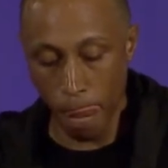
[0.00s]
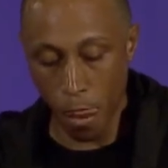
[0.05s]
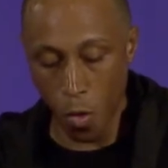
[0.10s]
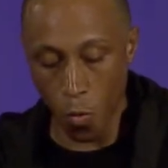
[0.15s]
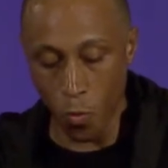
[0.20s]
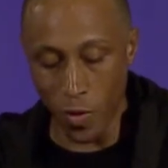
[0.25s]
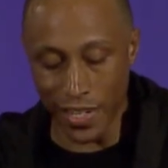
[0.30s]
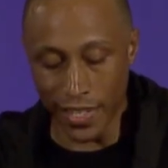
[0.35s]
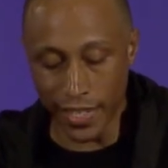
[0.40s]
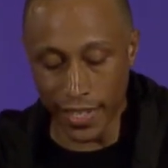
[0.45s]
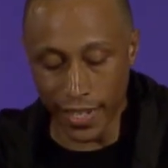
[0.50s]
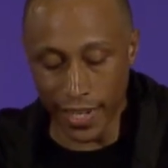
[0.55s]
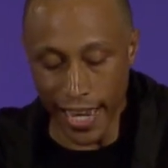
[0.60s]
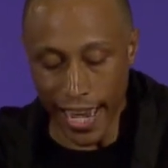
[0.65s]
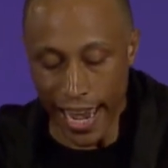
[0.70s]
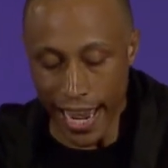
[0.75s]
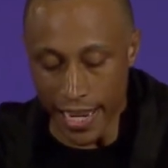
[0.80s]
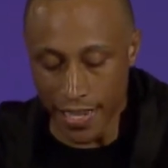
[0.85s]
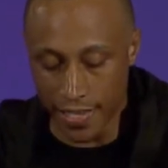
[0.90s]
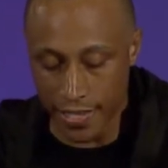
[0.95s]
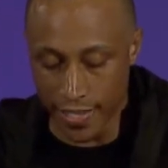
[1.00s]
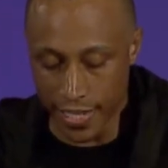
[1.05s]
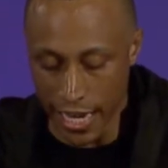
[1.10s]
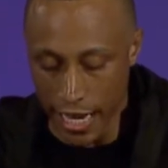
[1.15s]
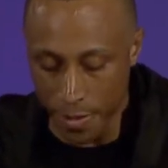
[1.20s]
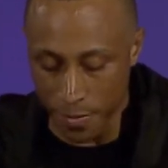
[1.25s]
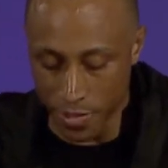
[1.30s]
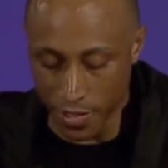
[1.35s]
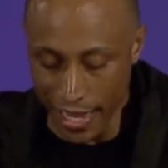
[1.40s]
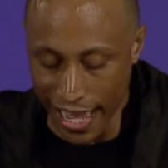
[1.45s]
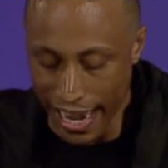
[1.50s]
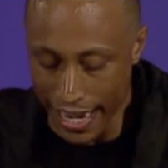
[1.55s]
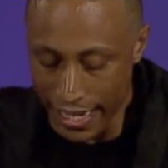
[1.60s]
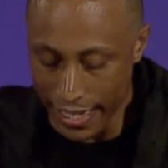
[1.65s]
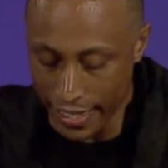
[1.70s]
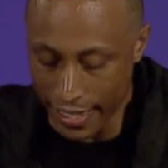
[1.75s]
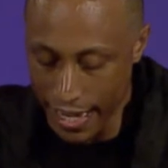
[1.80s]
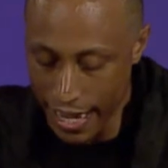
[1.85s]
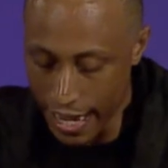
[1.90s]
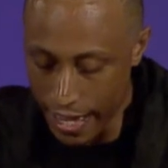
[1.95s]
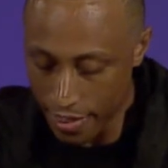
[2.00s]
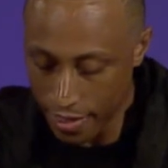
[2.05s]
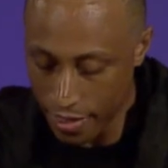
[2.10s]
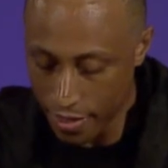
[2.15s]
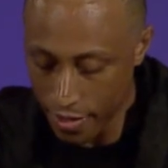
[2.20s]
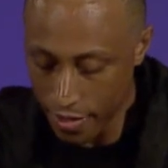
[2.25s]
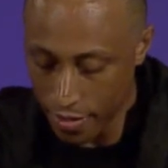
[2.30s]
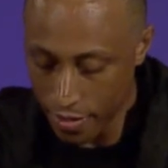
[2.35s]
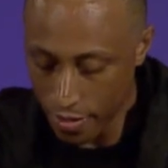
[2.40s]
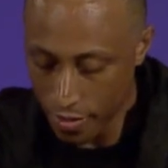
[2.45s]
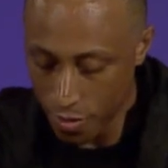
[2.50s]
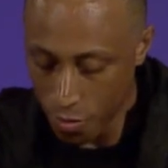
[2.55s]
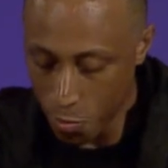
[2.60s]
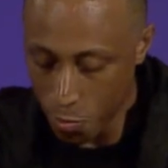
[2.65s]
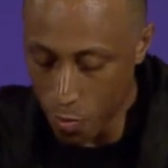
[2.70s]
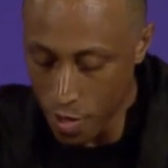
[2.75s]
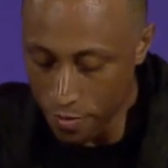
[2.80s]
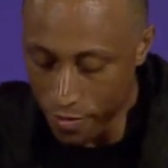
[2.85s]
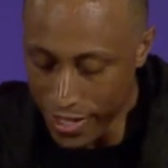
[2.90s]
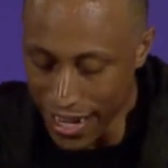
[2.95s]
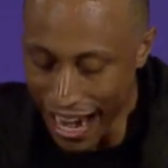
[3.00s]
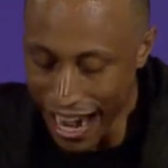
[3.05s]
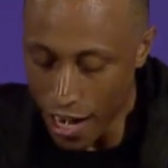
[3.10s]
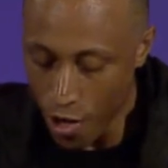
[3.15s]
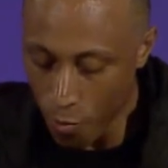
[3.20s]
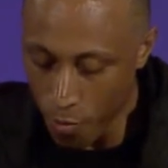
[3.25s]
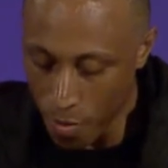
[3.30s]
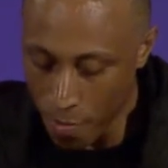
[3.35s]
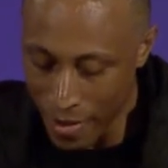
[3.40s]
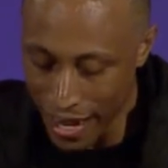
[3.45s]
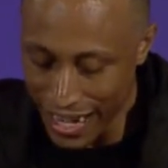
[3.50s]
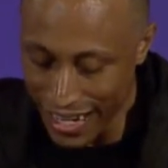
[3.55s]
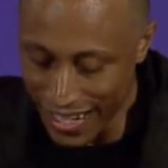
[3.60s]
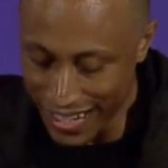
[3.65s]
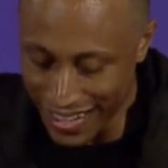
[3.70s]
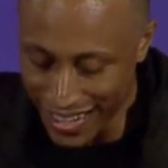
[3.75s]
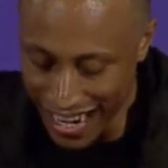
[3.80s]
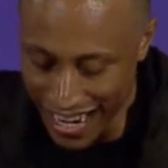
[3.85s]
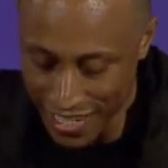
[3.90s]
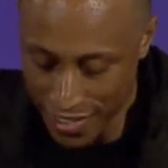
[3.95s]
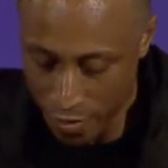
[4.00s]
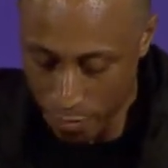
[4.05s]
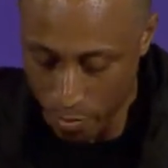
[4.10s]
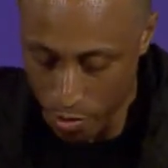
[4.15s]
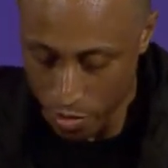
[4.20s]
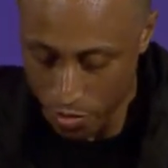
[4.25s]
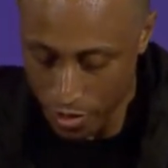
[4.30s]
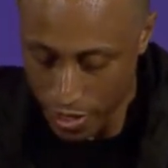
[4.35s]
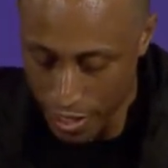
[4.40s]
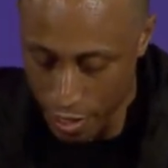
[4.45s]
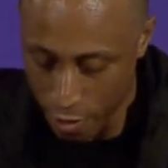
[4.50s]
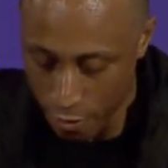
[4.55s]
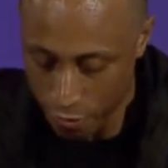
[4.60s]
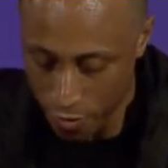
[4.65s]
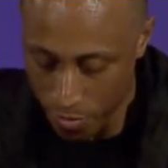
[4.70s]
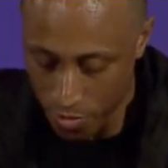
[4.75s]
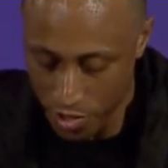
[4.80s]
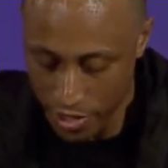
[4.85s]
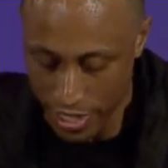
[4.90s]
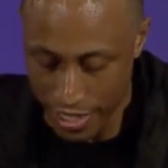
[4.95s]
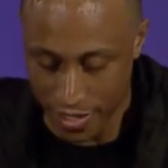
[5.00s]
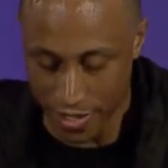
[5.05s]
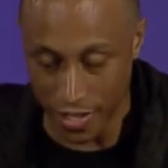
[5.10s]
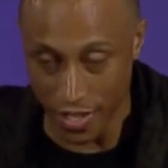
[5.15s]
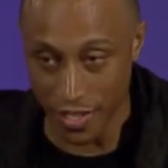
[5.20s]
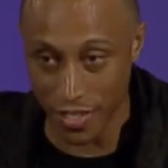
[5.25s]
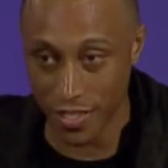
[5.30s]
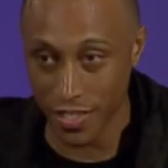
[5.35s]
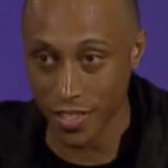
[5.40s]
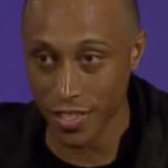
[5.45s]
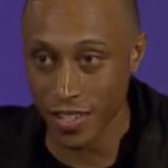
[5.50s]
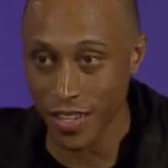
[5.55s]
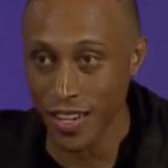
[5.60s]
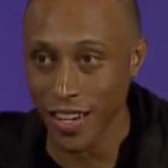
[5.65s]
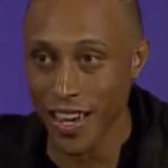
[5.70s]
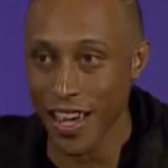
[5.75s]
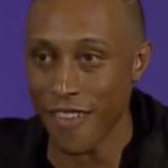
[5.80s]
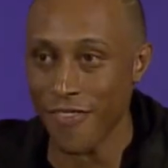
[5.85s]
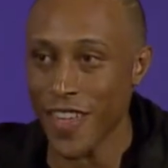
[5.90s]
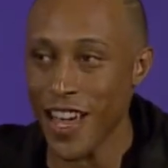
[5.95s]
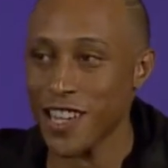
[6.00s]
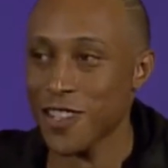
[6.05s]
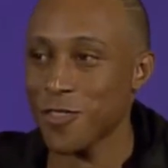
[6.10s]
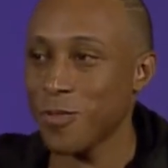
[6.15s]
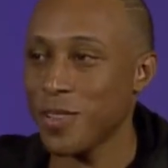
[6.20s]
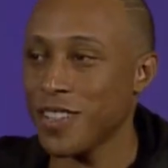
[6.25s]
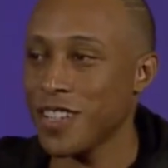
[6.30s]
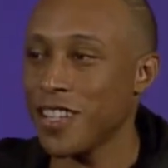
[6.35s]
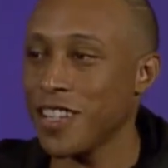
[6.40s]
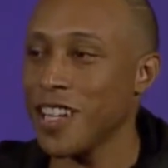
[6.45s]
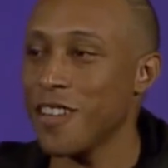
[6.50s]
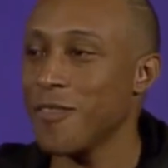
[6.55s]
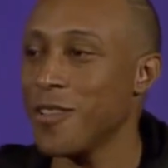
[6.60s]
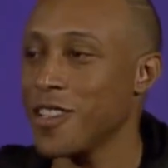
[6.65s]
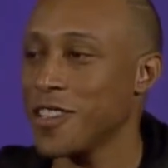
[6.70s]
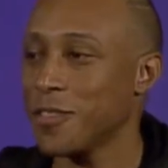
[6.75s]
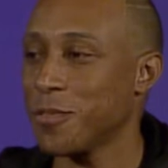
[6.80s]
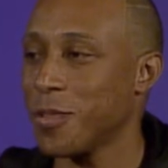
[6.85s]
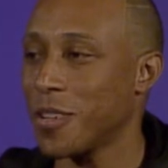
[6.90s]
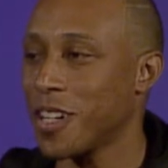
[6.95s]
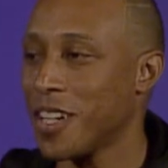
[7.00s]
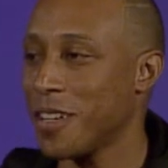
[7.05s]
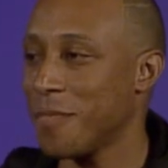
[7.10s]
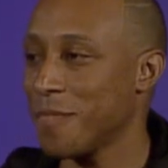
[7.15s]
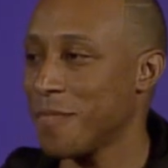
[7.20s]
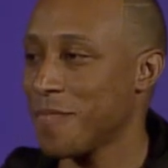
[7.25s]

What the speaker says: When delay seems like death, we've got to remain desperate to hear from Jesus, and that's when deliverance will come.